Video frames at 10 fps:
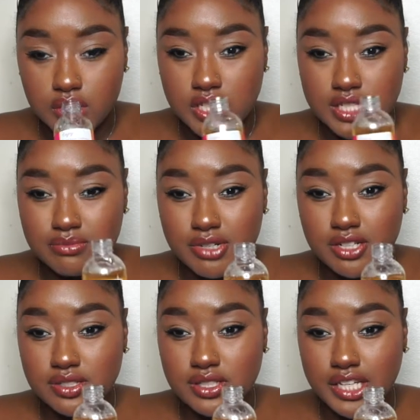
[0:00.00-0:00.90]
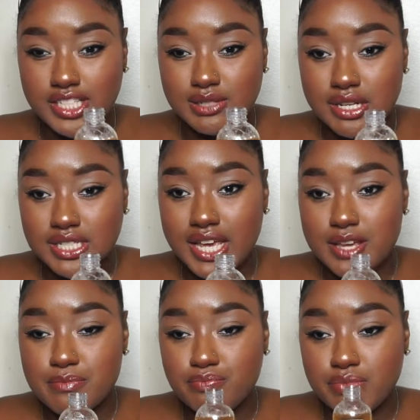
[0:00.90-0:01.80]
It smells, yeah, it smells
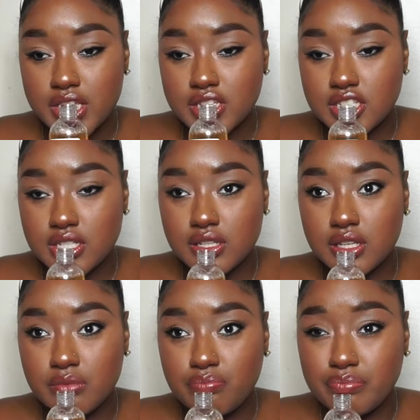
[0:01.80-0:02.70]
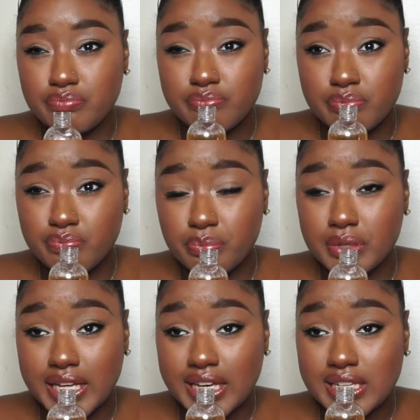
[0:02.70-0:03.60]
like mint and
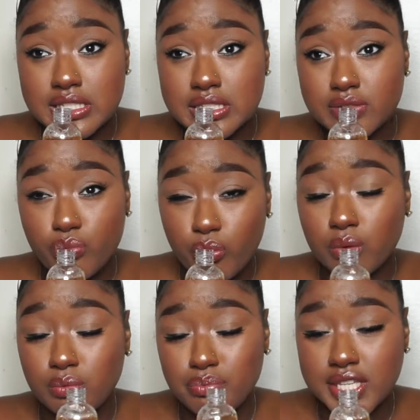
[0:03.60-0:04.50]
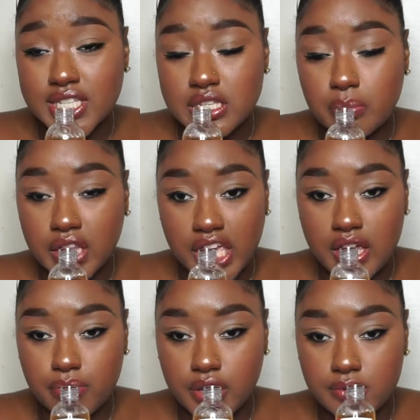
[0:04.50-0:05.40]
plants. Well, mint is a
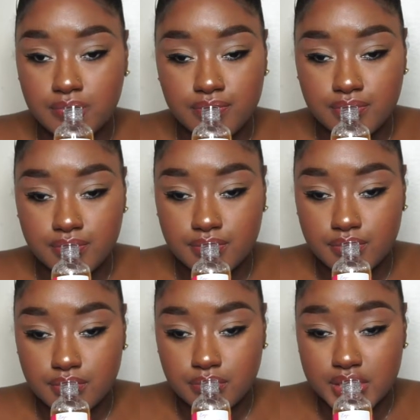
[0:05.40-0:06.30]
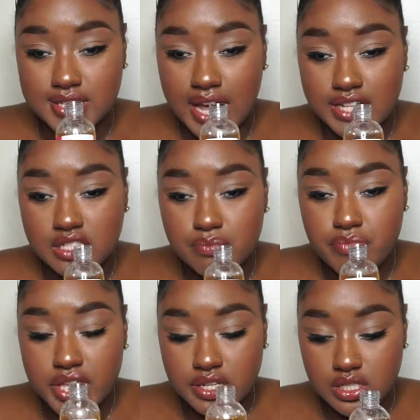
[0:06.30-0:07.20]
plant, but besides the
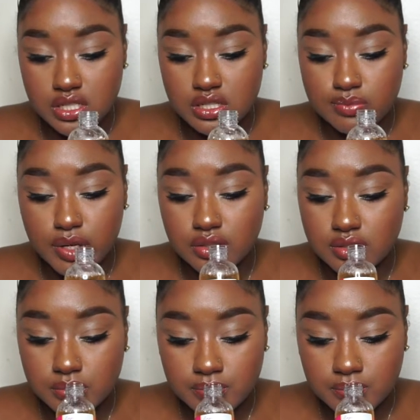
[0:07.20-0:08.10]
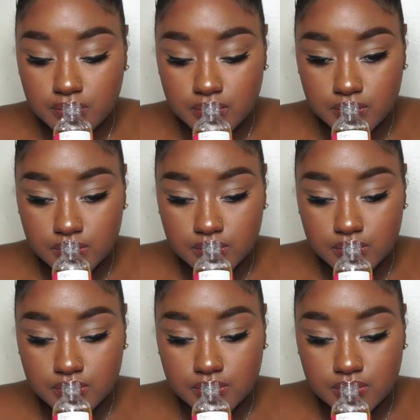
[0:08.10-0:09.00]
mint, it smells
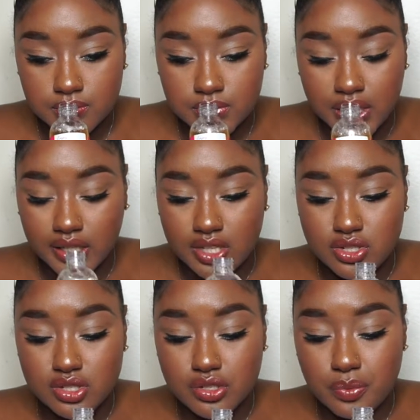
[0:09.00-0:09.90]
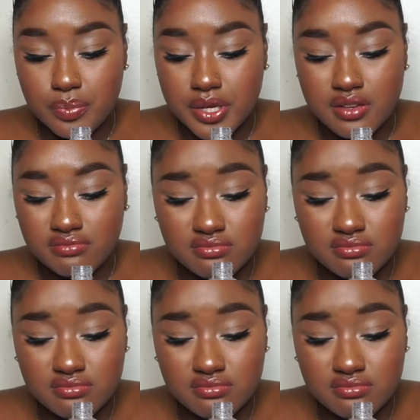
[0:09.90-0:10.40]
guess soapy?